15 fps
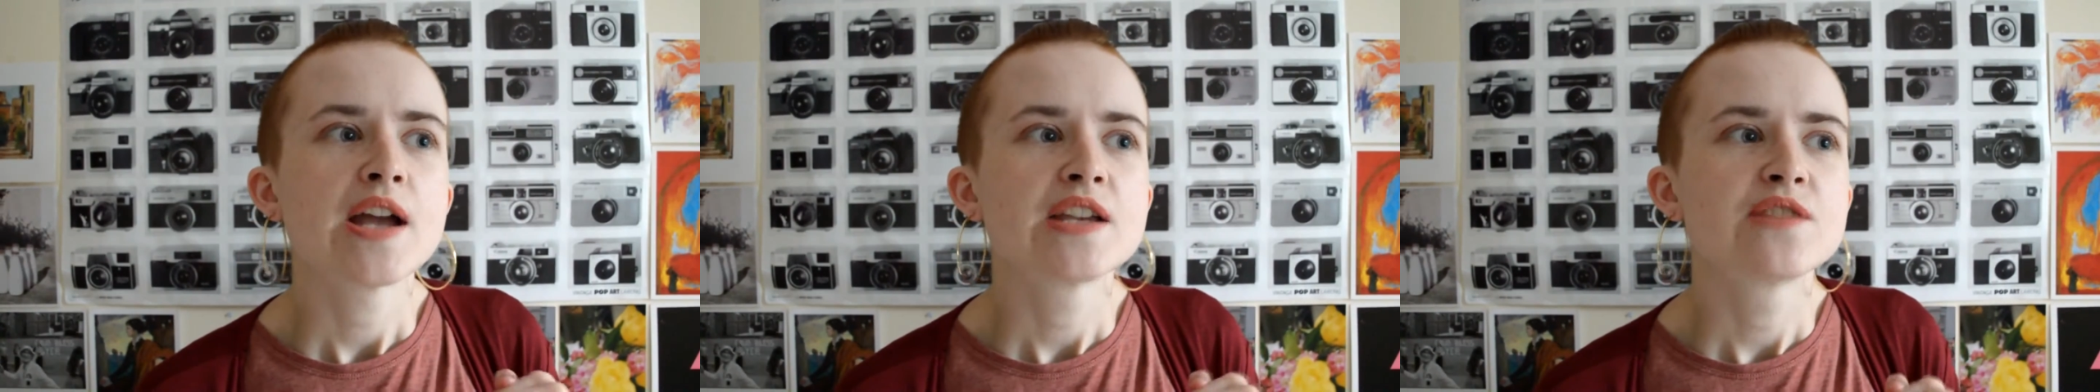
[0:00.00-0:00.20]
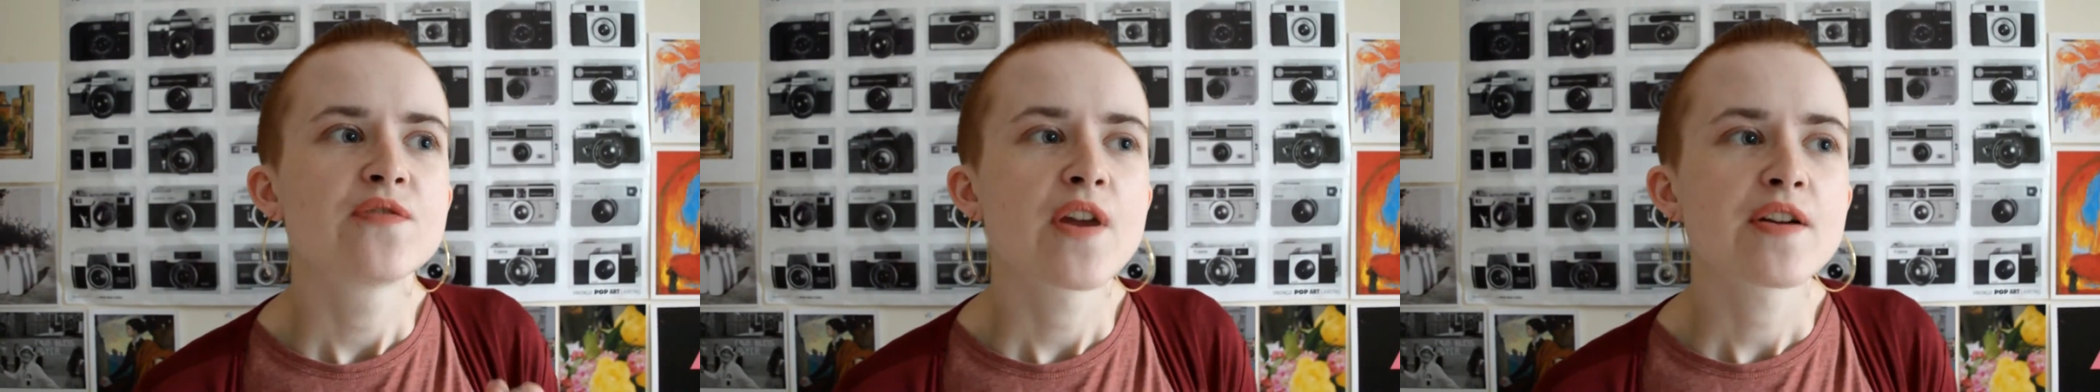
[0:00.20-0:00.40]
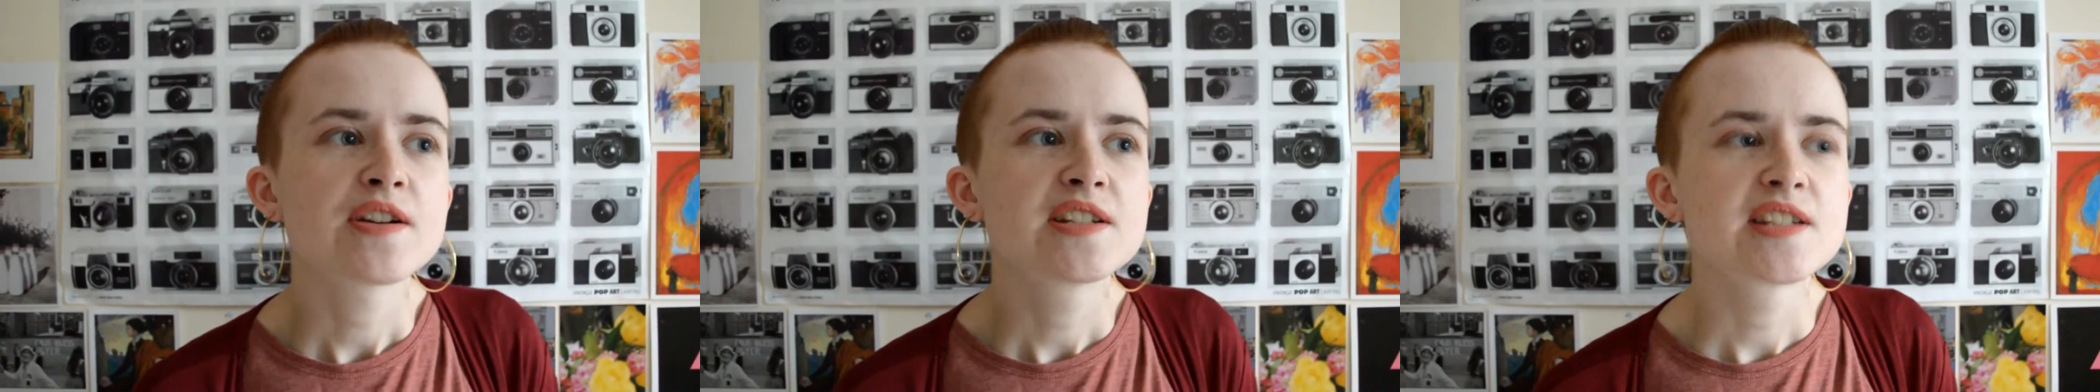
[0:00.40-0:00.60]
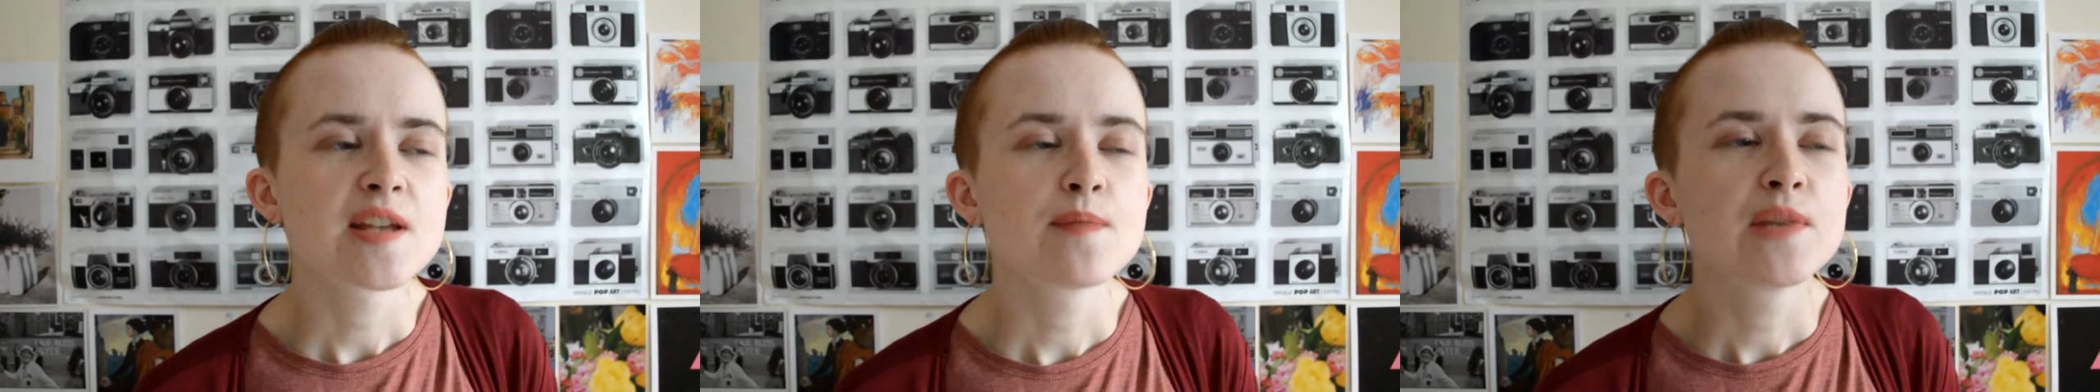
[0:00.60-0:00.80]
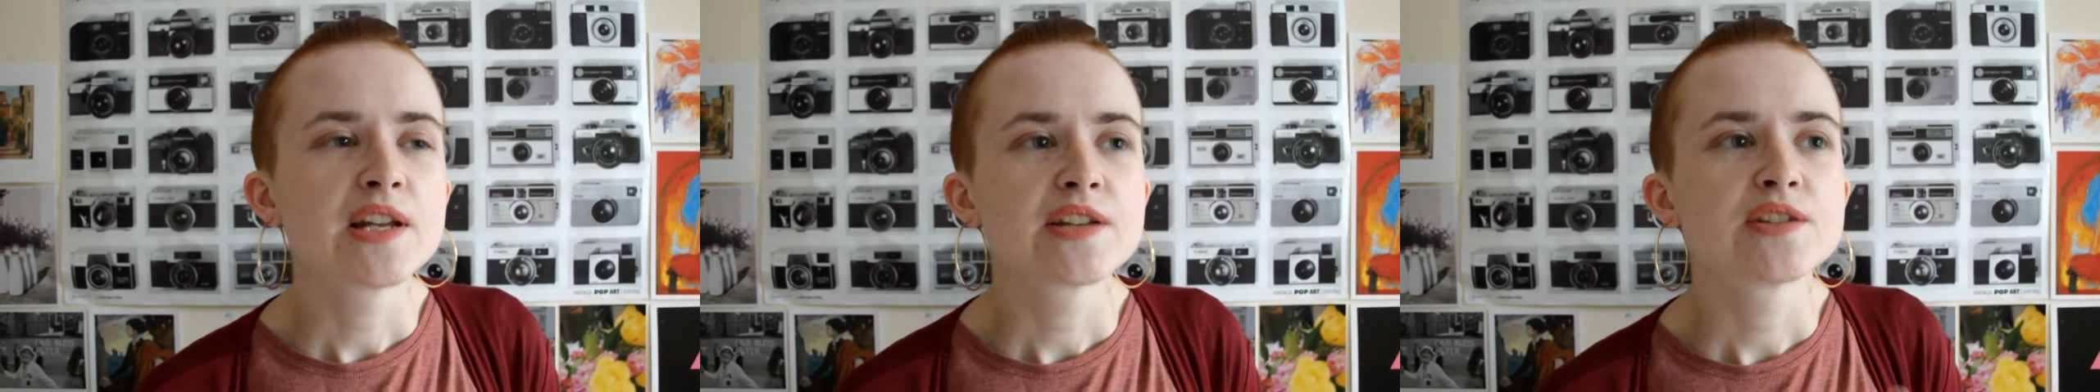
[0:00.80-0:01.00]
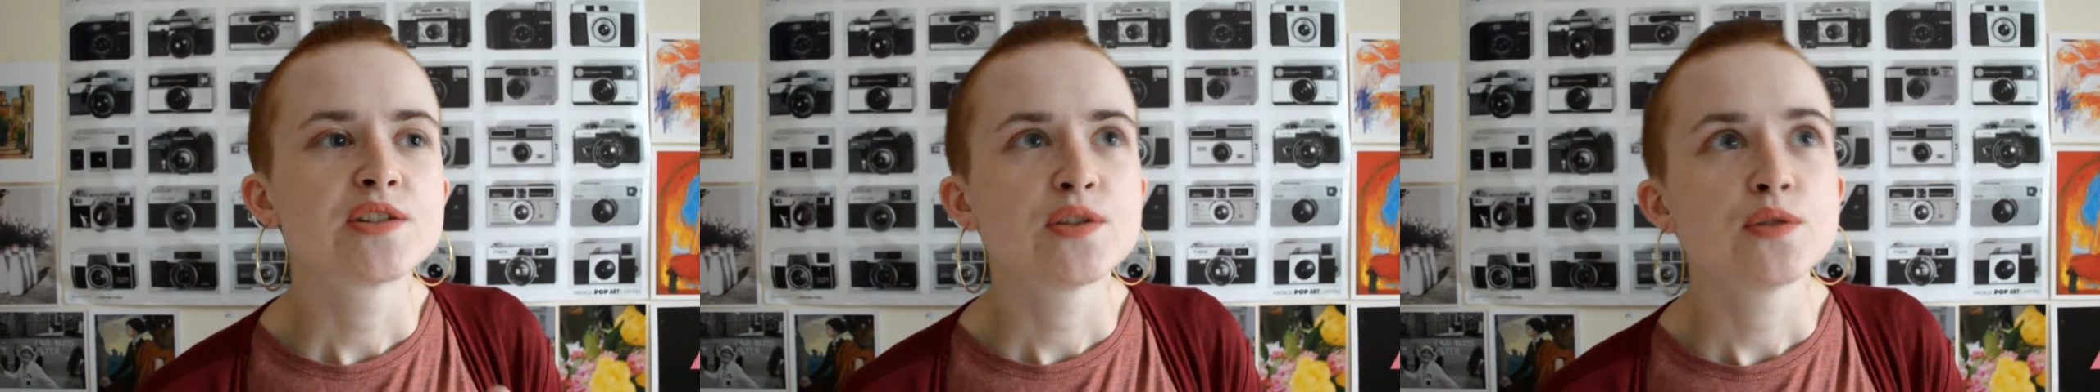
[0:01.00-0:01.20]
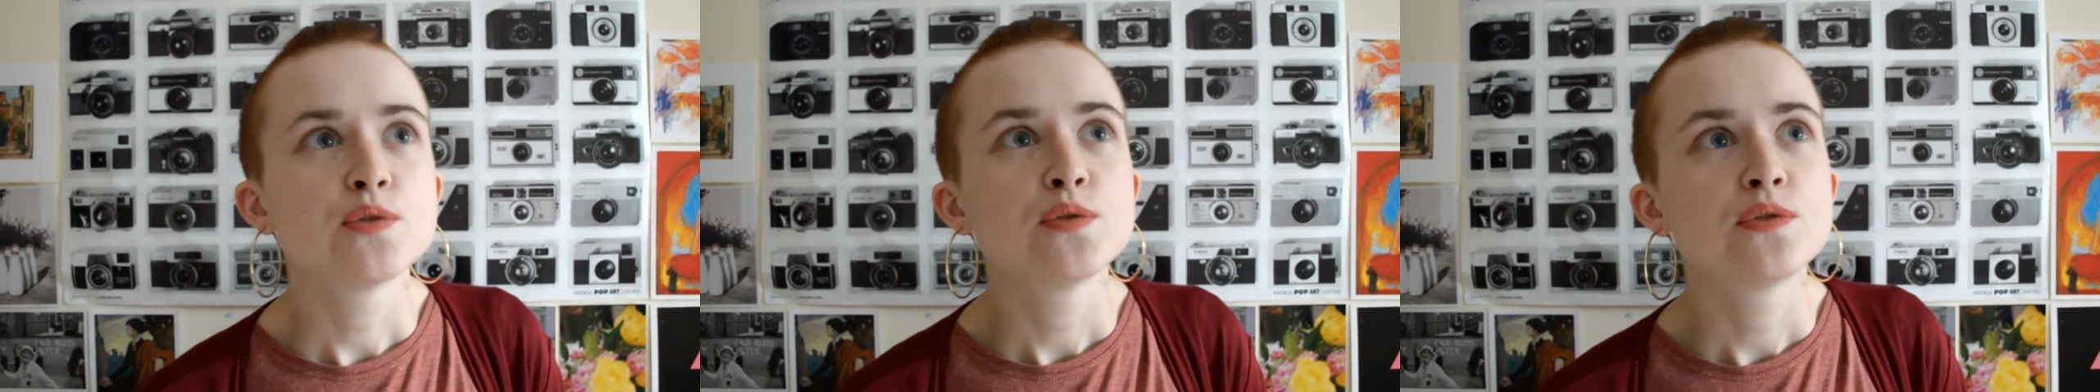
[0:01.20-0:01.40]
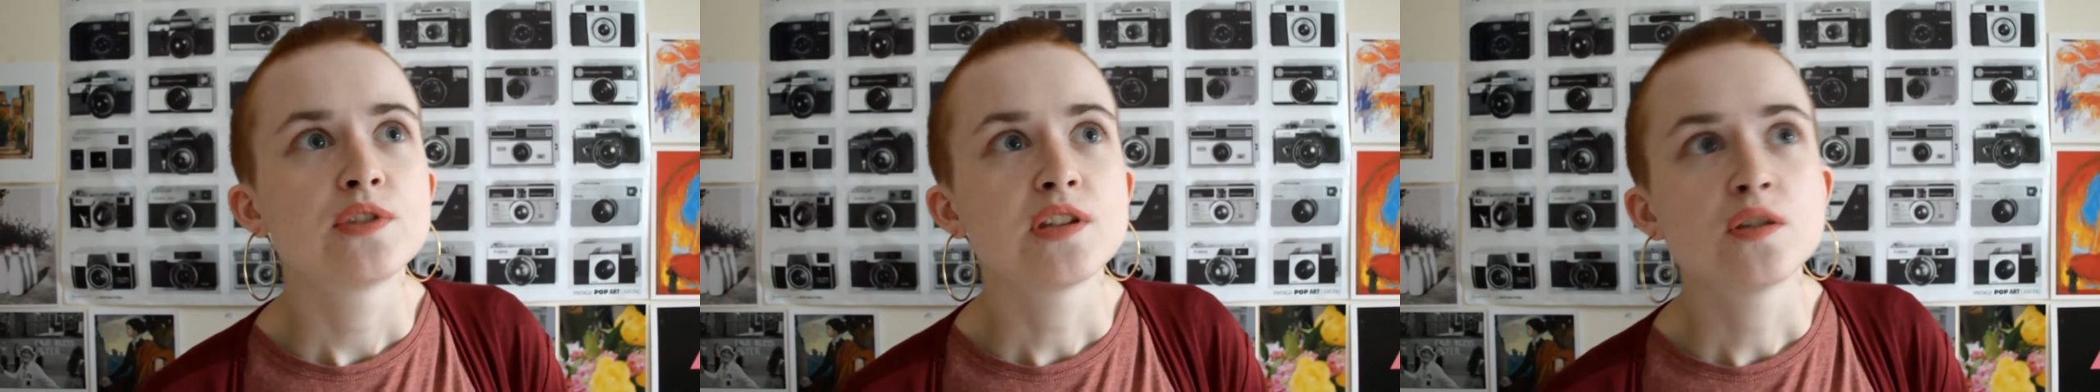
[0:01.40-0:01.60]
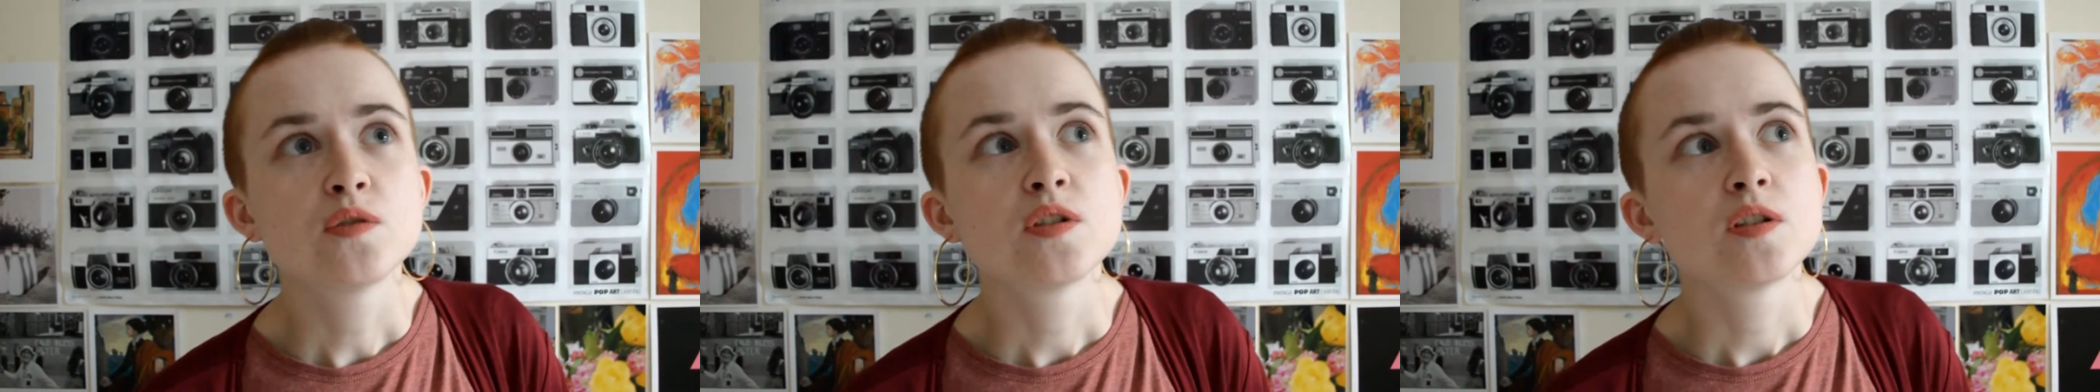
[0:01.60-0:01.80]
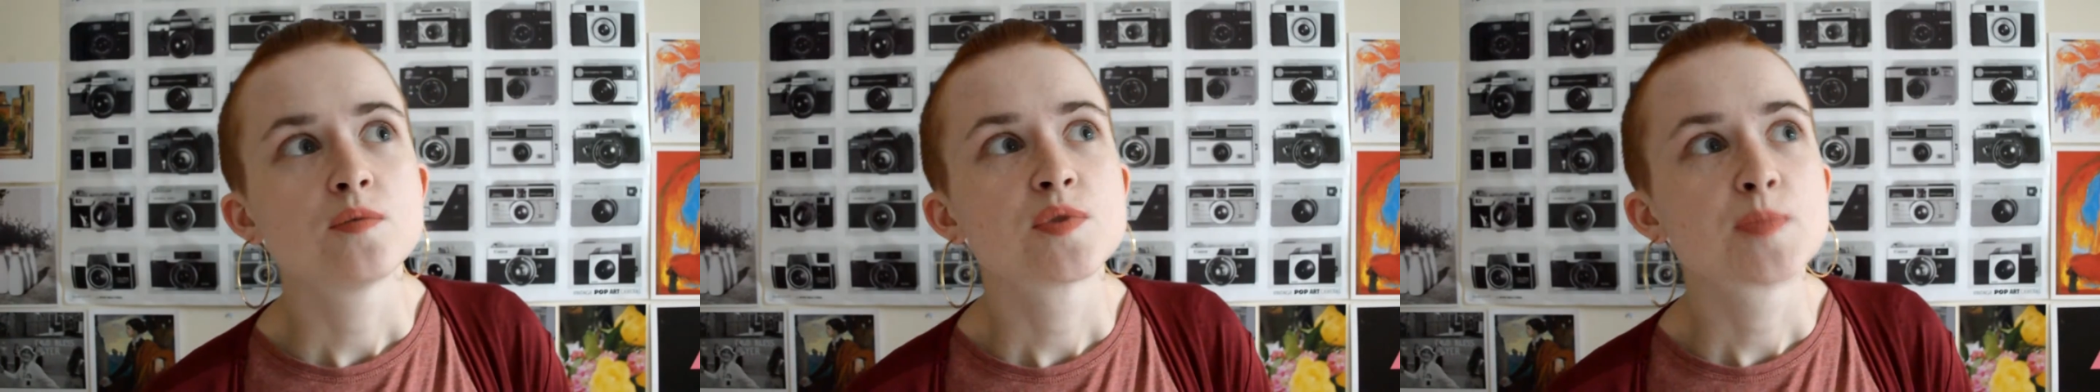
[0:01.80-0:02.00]
is very similar to the
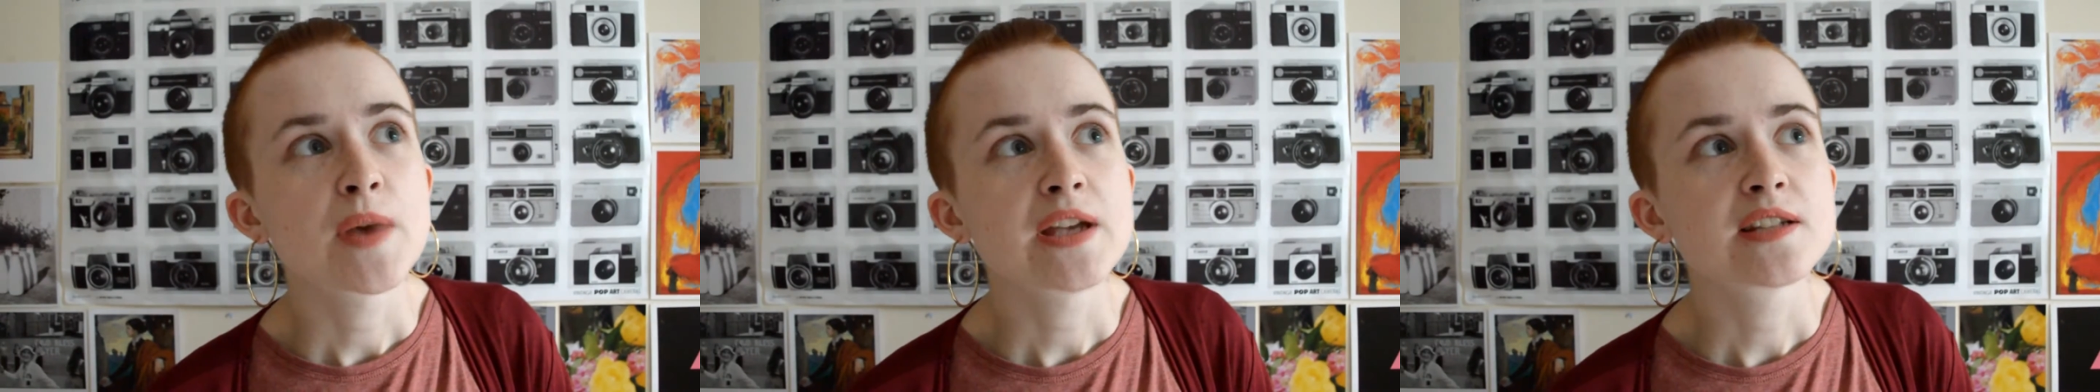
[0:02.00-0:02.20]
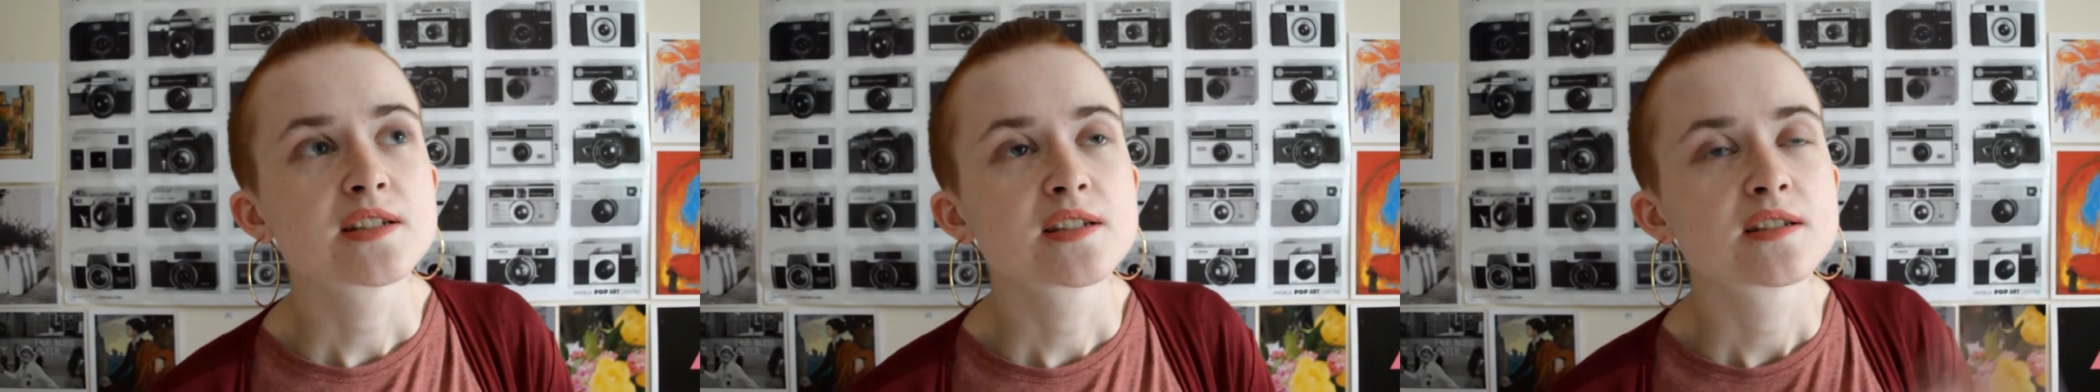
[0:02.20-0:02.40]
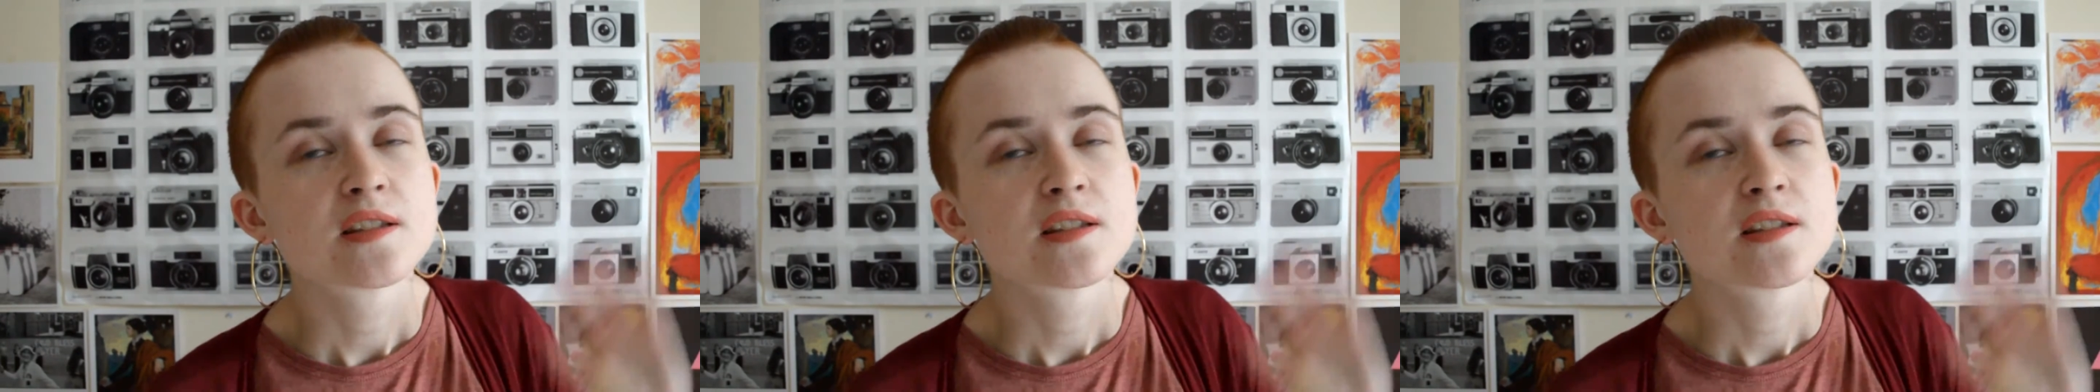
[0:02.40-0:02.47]
YouTube space,